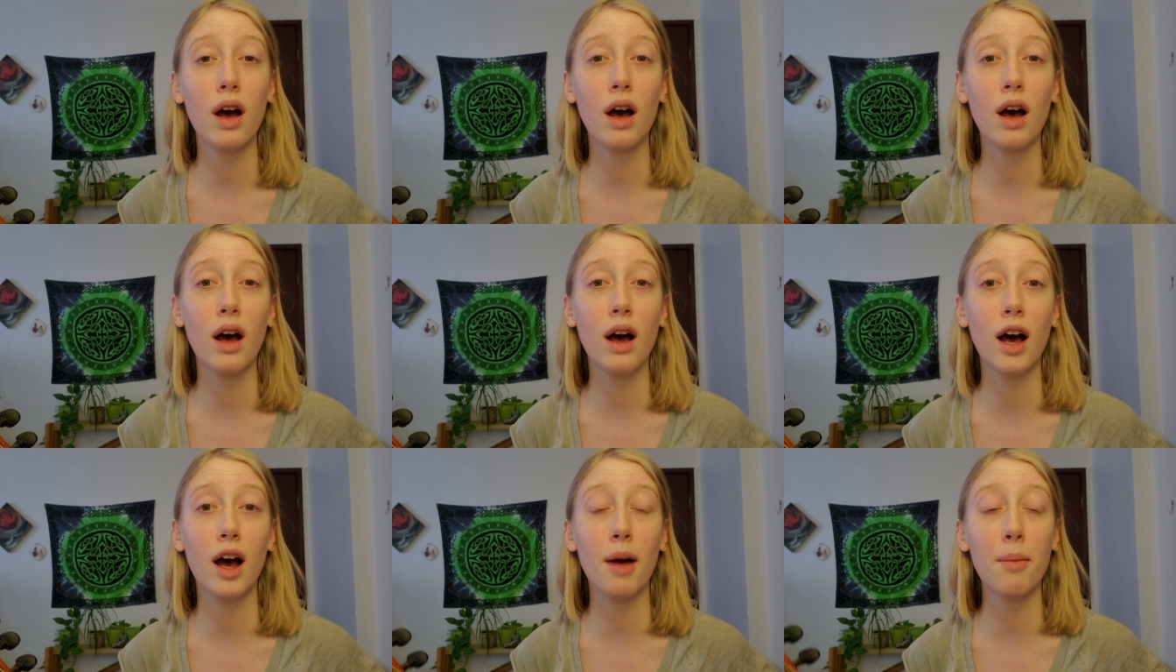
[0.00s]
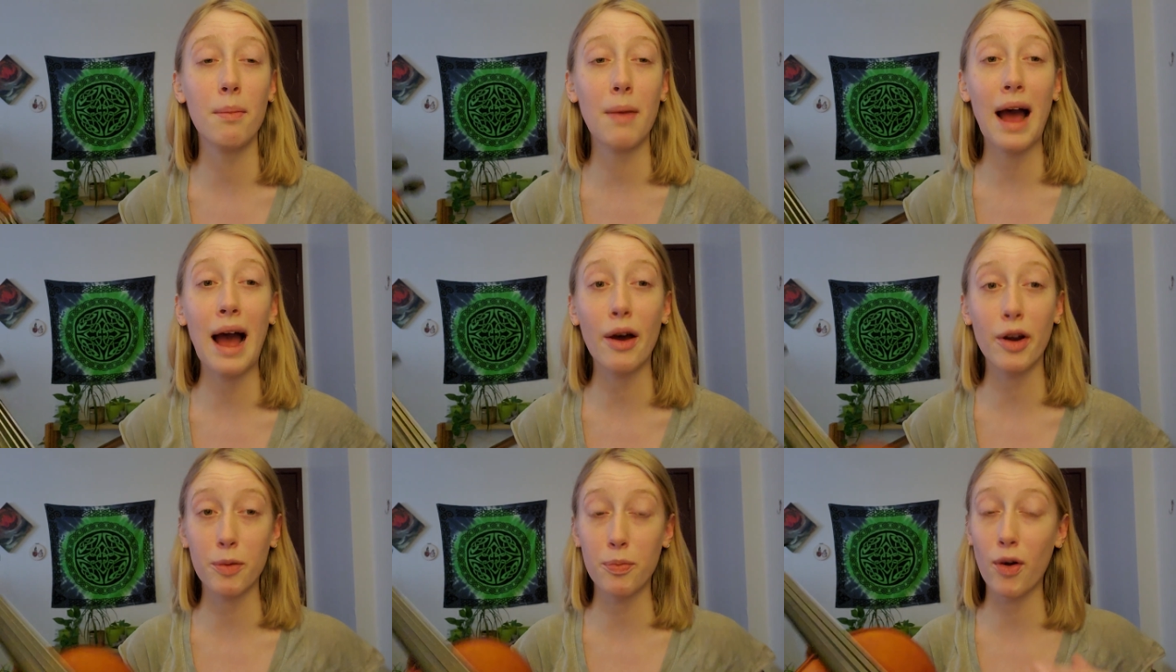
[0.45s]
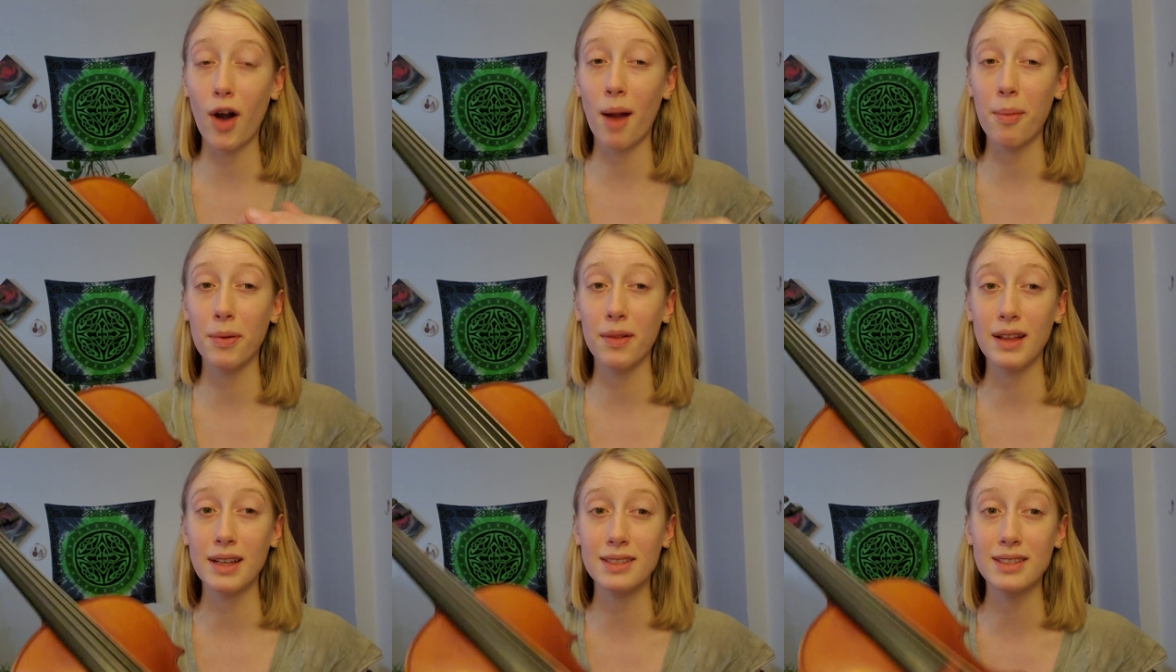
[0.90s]
how to
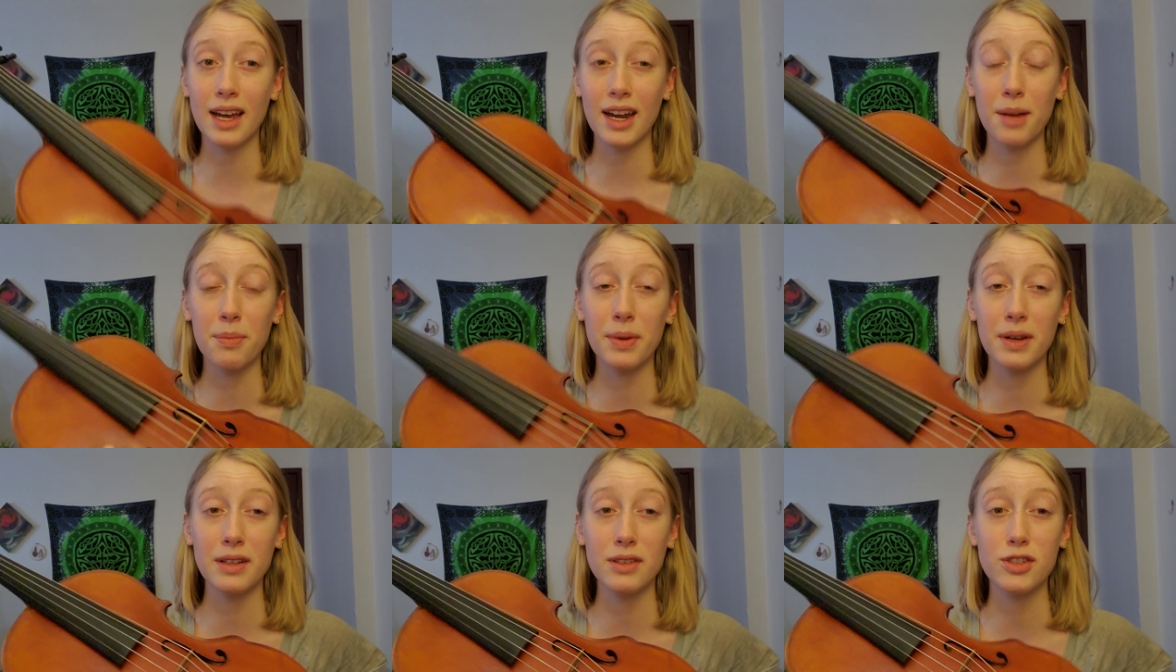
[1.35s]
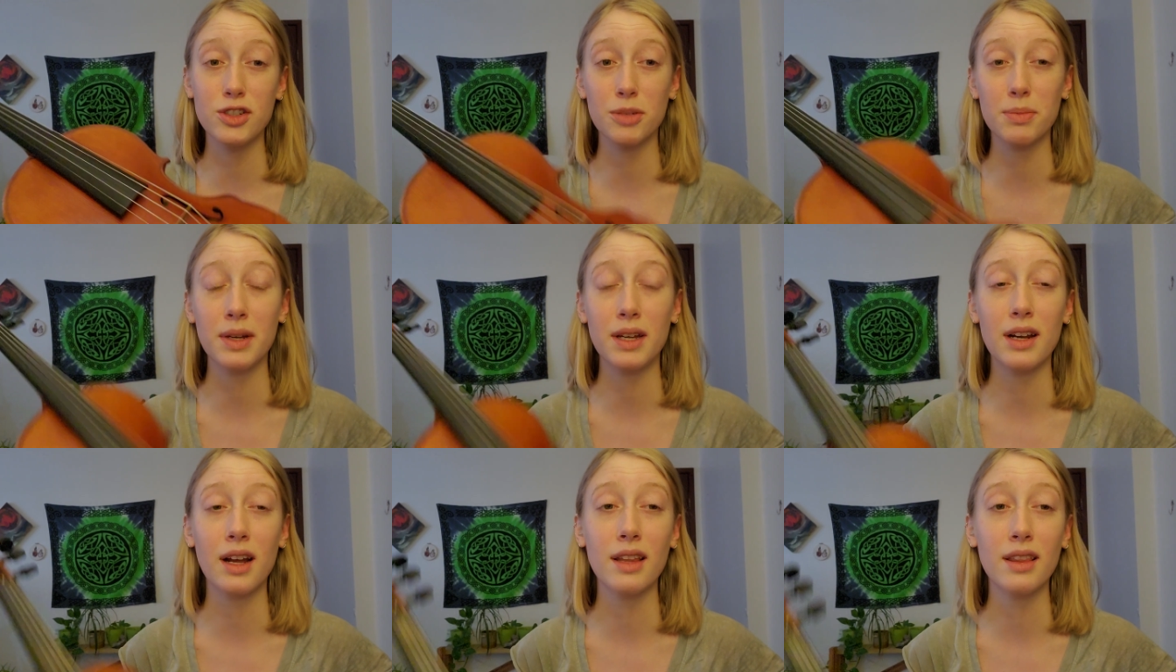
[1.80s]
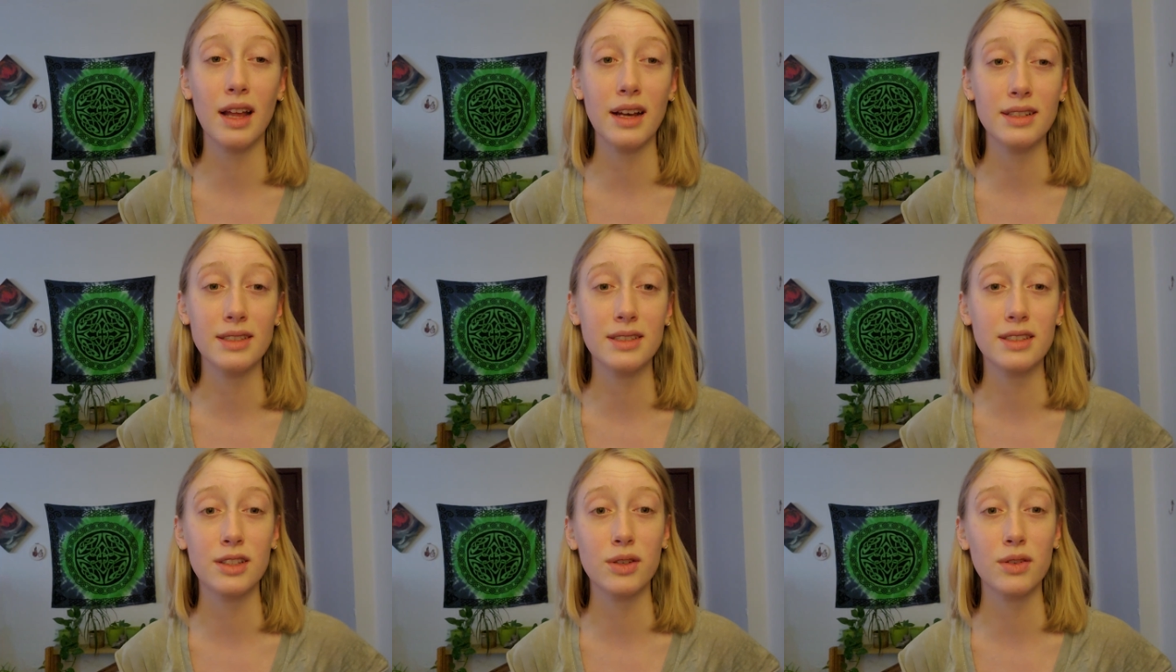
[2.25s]
properly set up an instrument
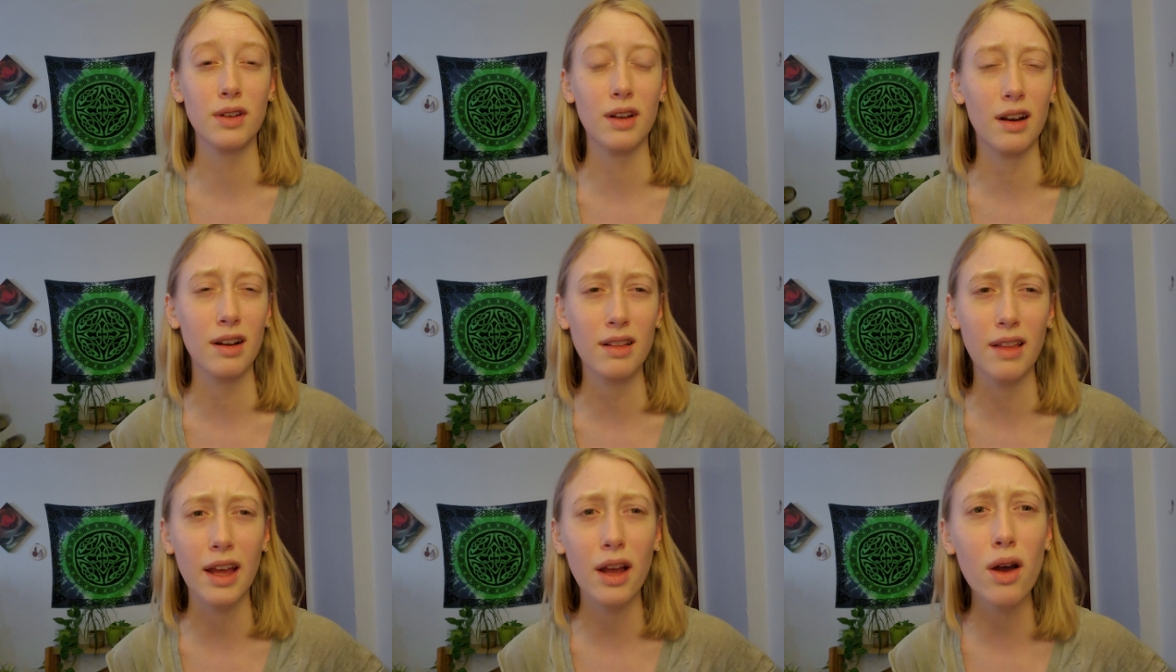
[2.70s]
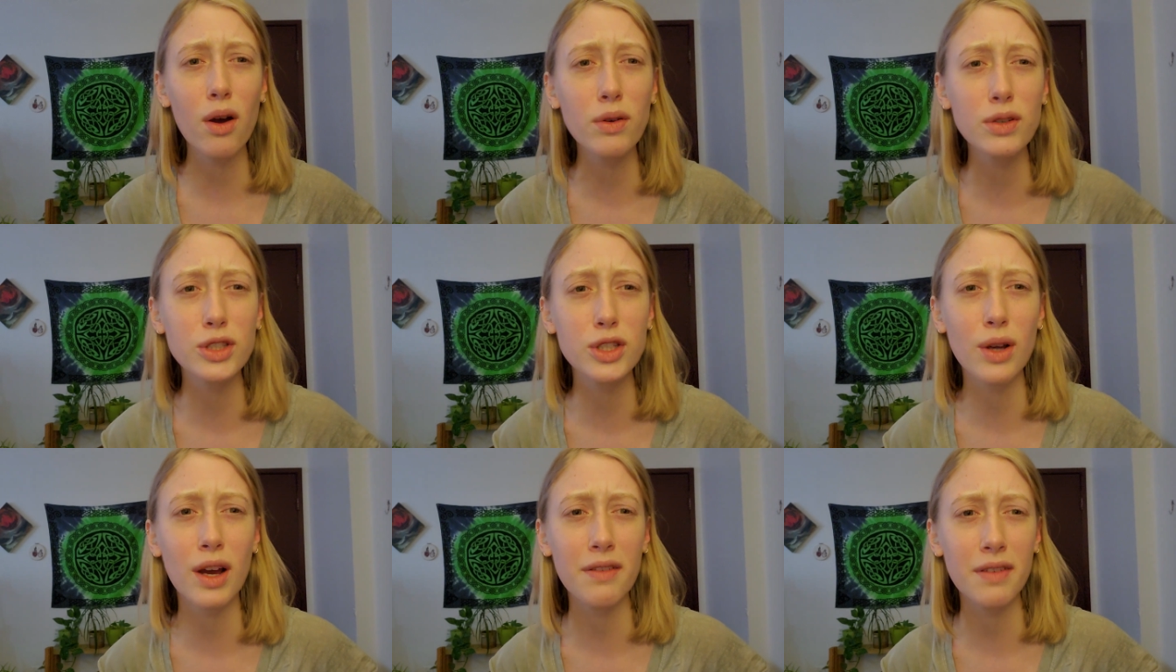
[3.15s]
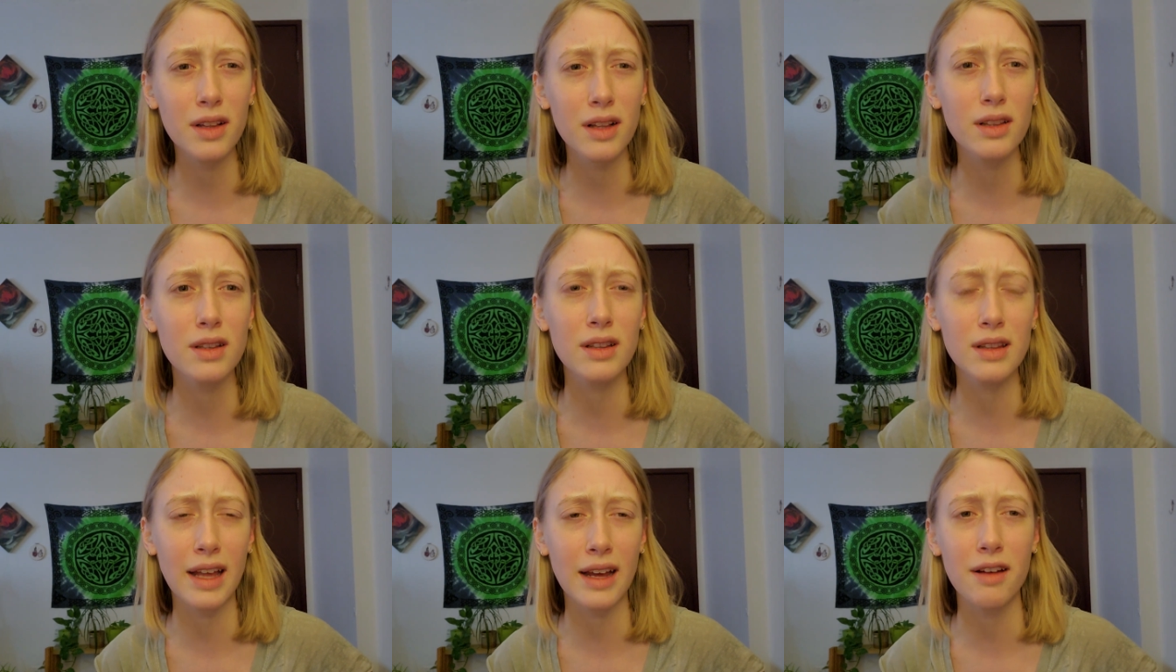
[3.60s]
unless you like, oh, do you have
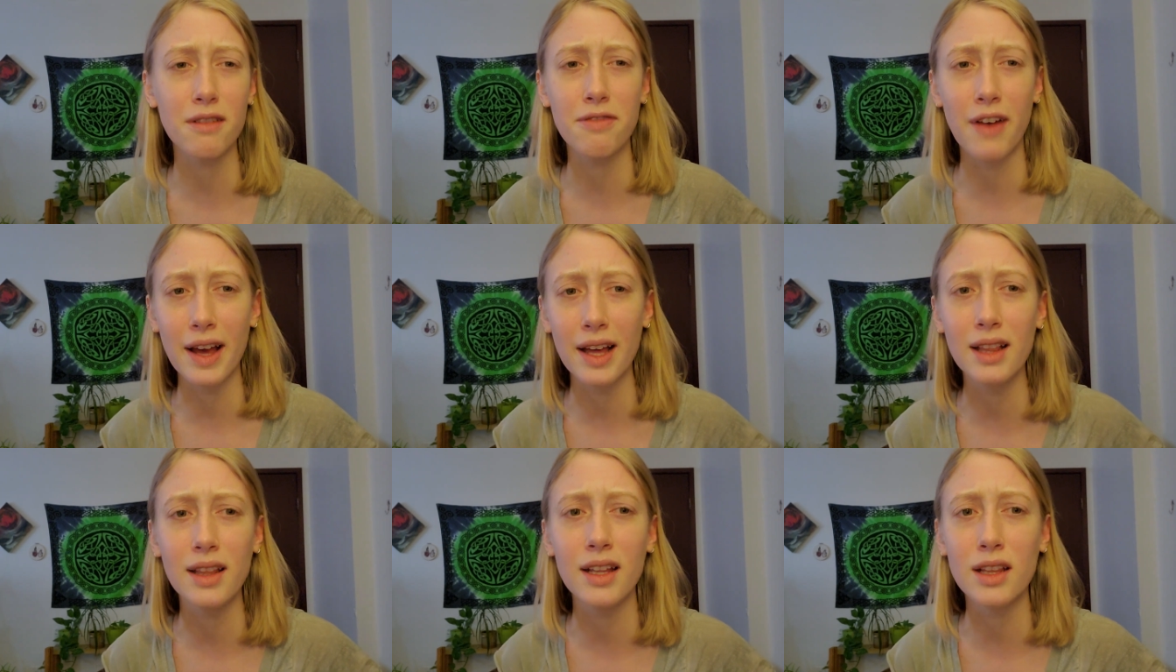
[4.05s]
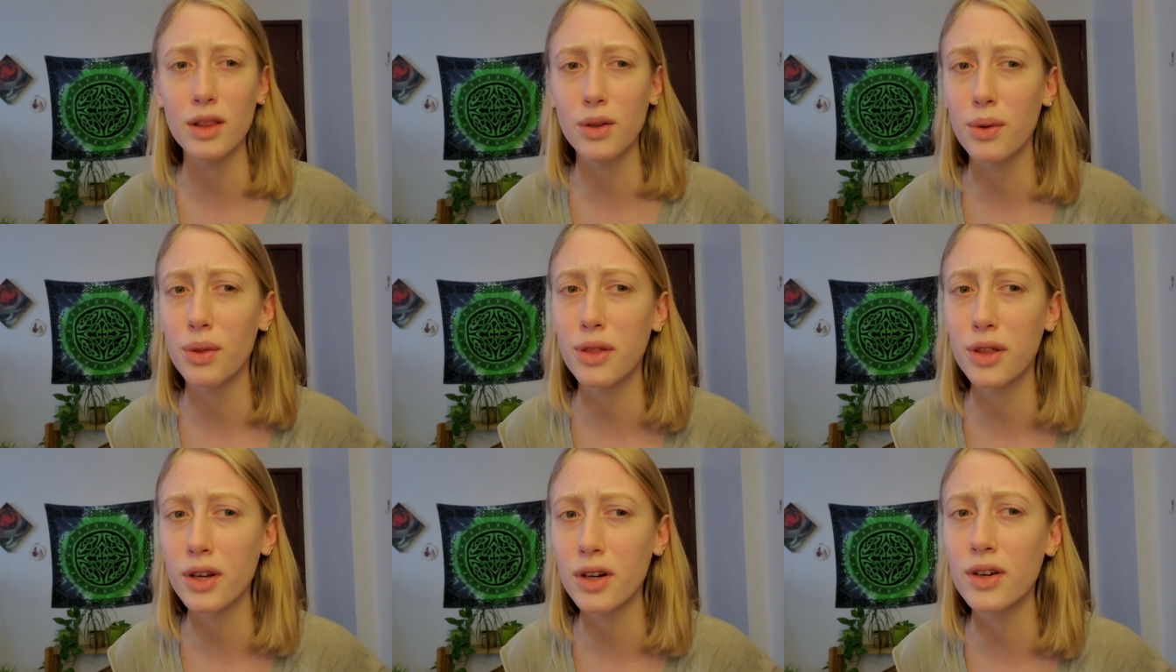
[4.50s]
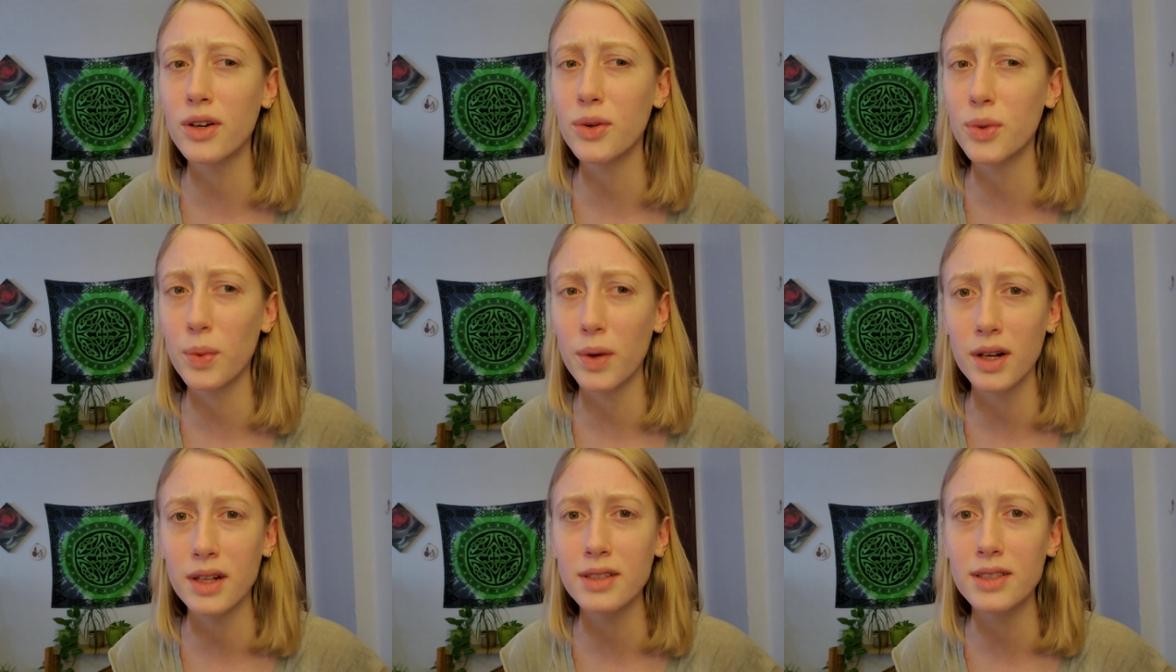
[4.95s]
a violin luthier who
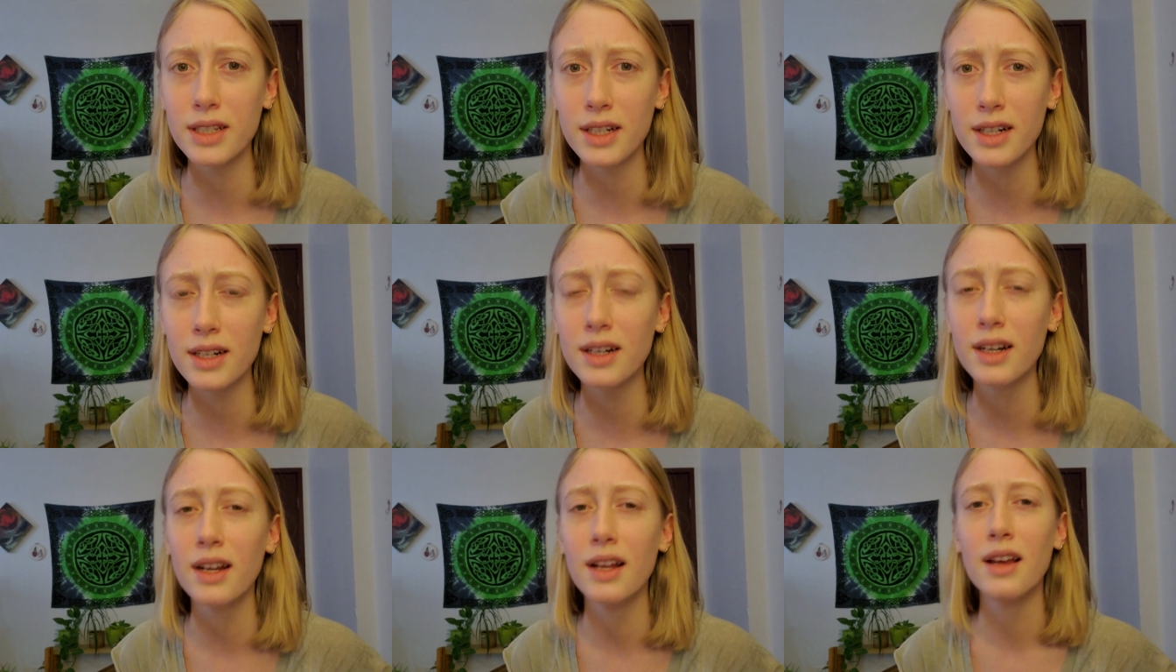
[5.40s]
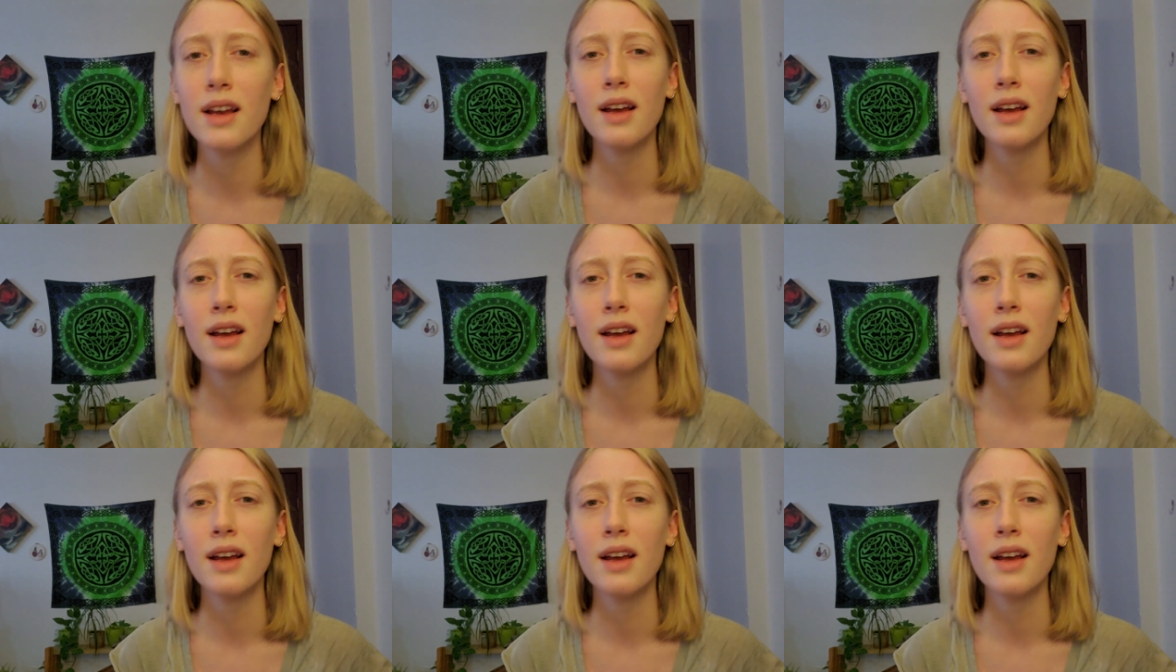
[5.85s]
works here?